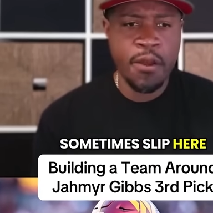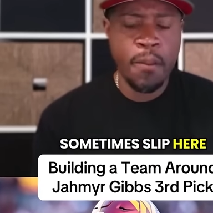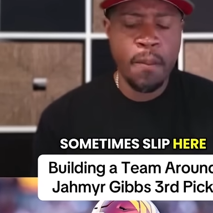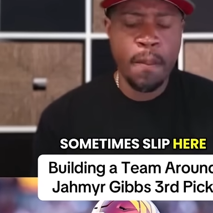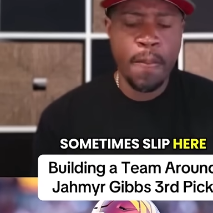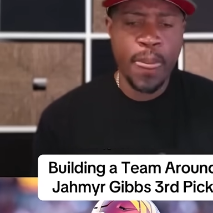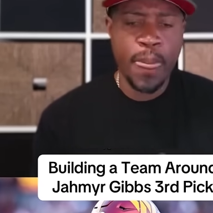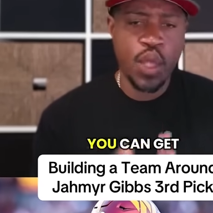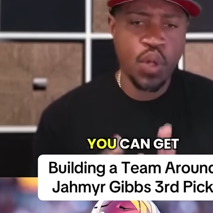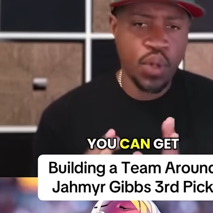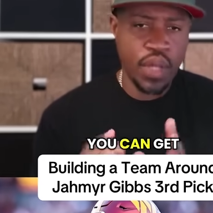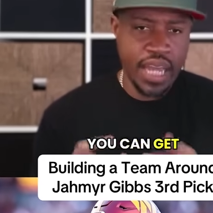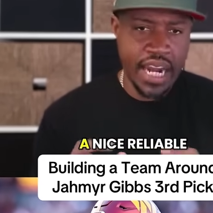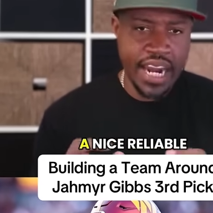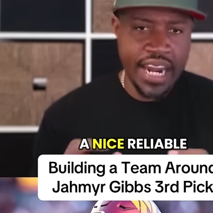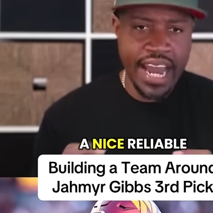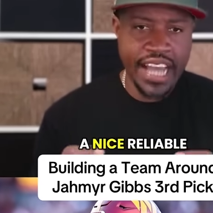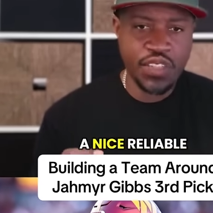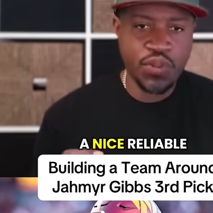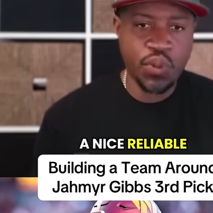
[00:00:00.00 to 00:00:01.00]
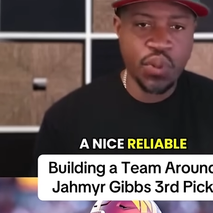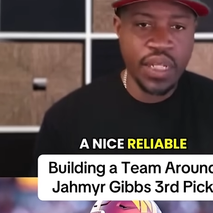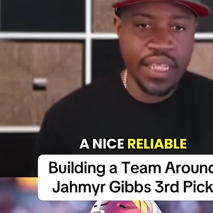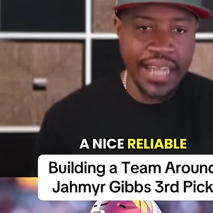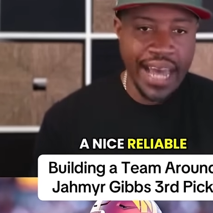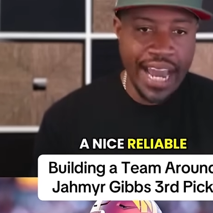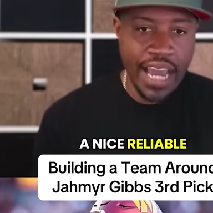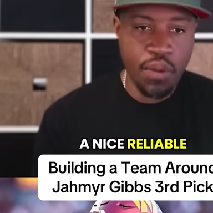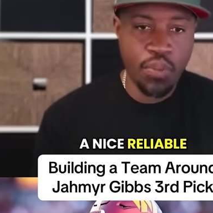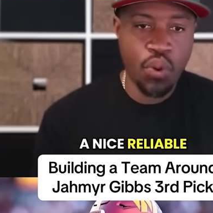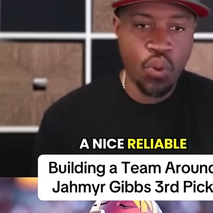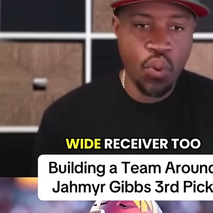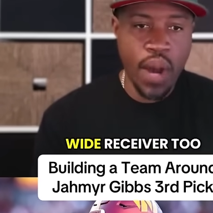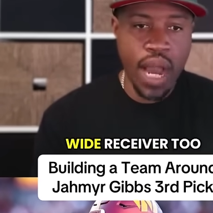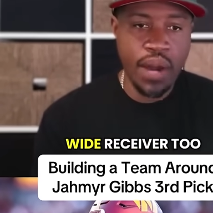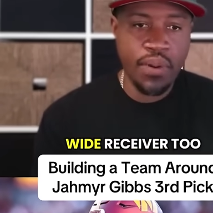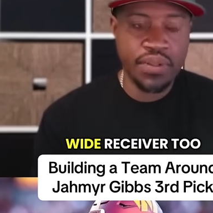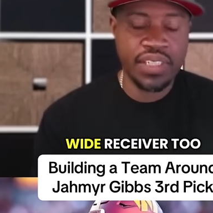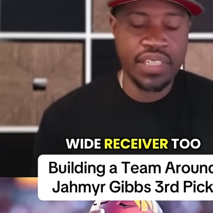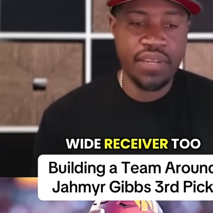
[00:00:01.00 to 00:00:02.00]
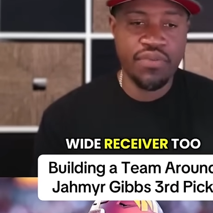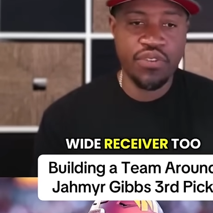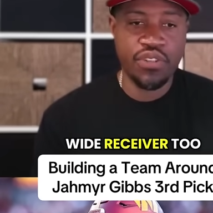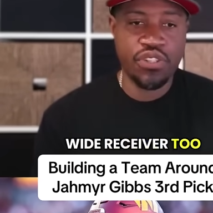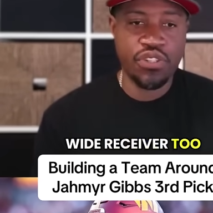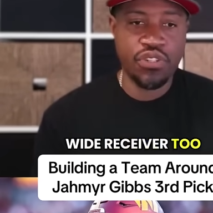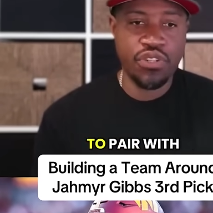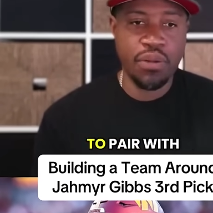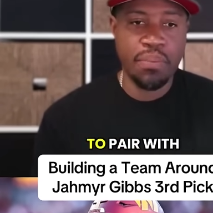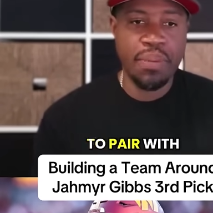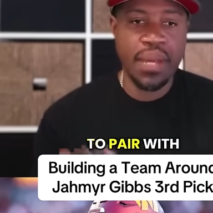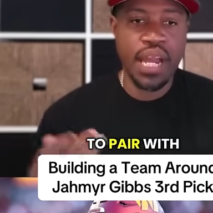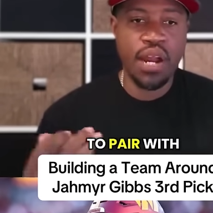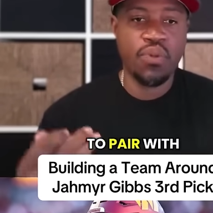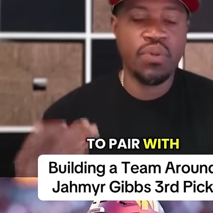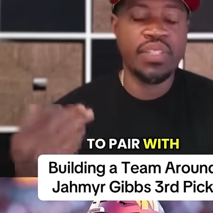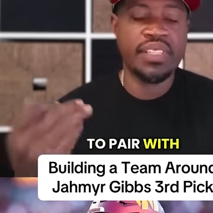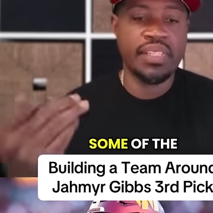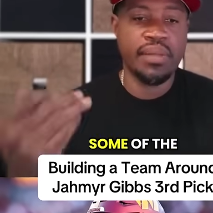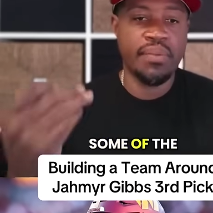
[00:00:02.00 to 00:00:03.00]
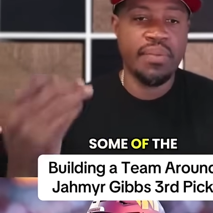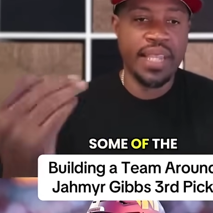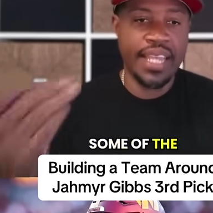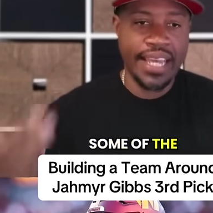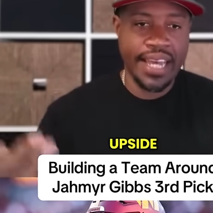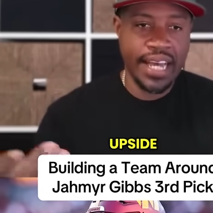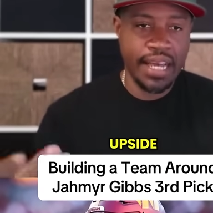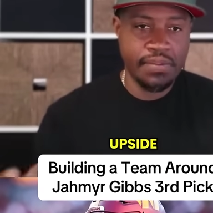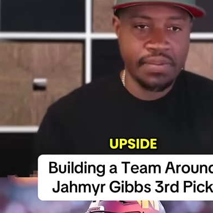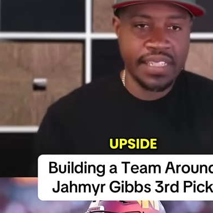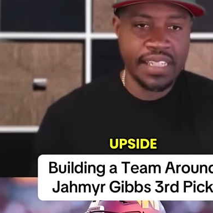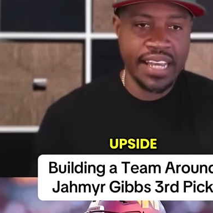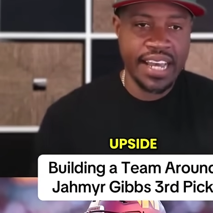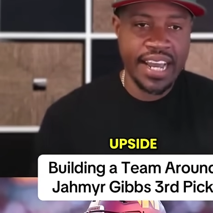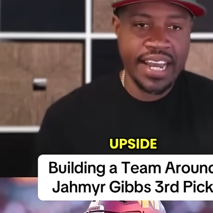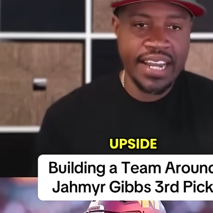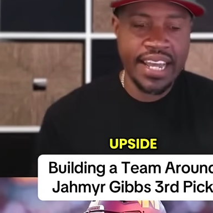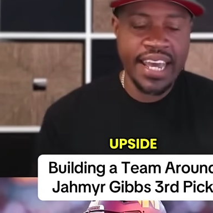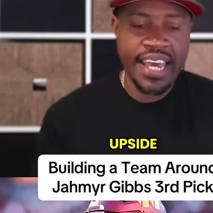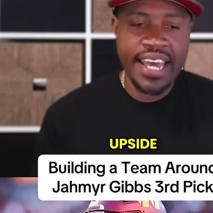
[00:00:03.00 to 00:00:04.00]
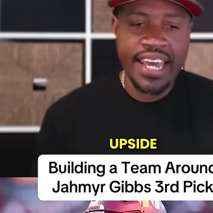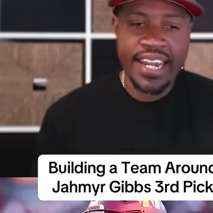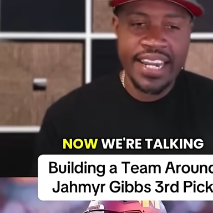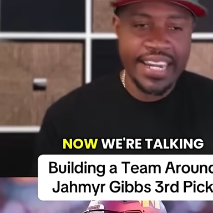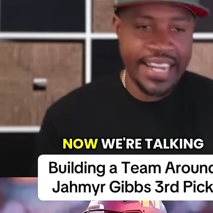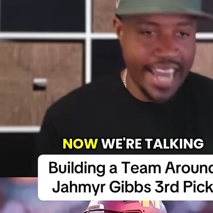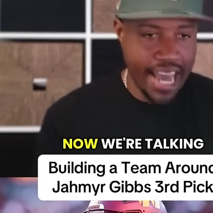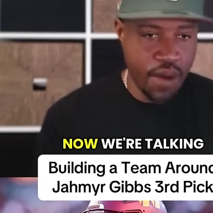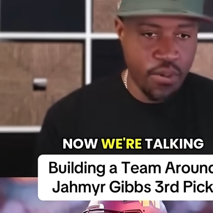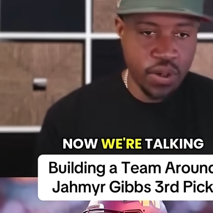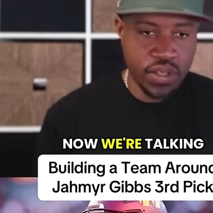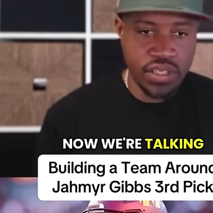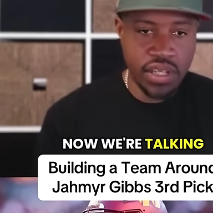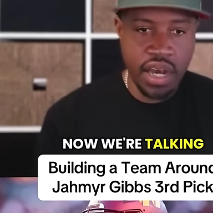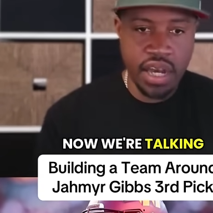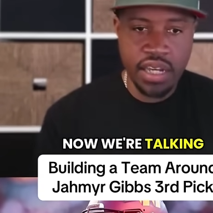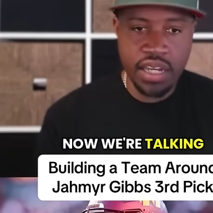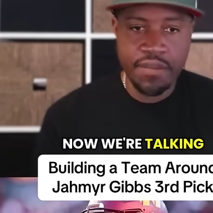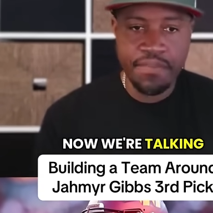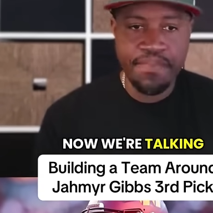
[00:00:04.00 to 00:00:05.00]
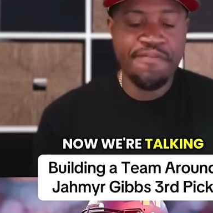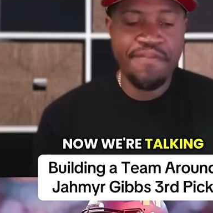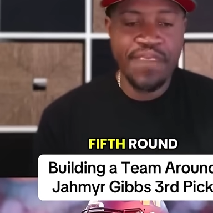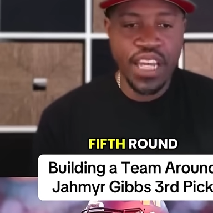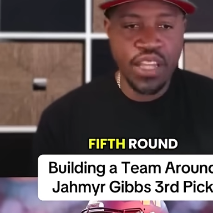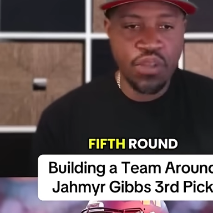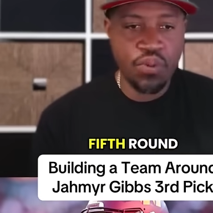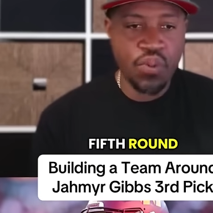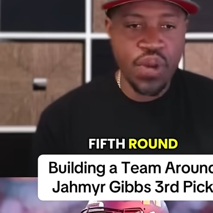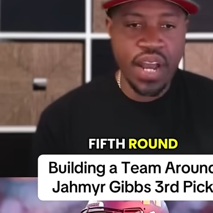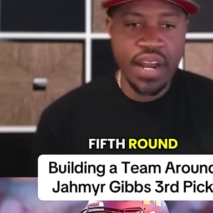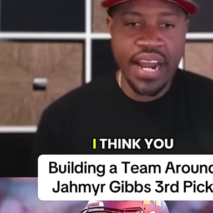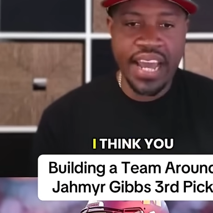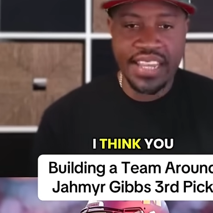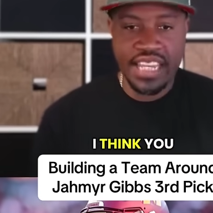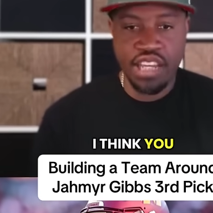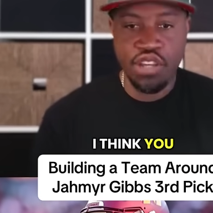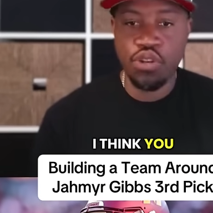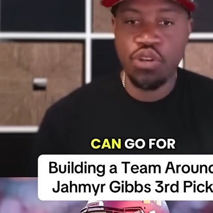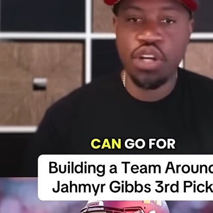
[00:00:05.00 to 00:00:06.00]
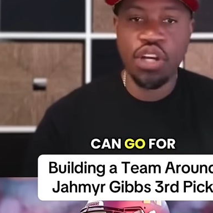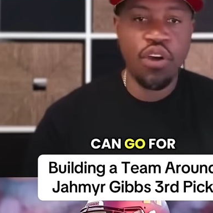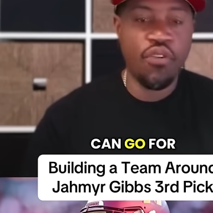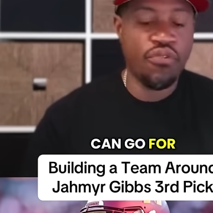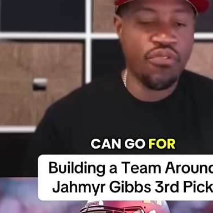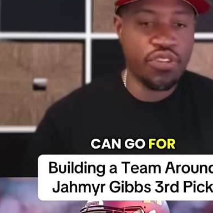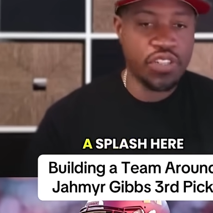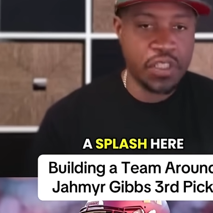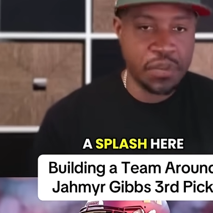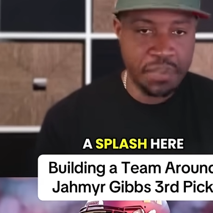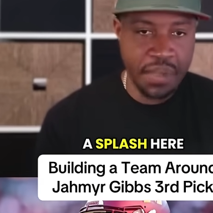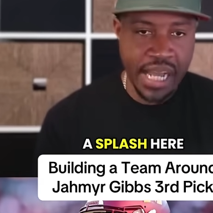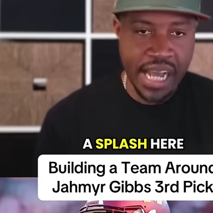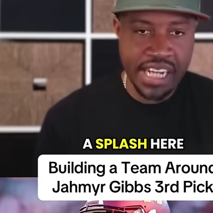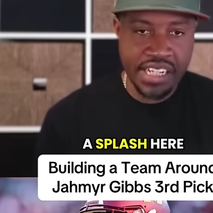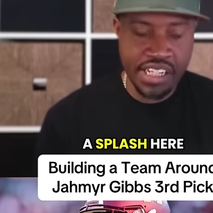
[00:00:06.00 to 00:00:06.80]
You can get a nice, reliable wide receiver two to pair with some of the upside. Now we're talking. Fifth round, I think you can go for a splash here.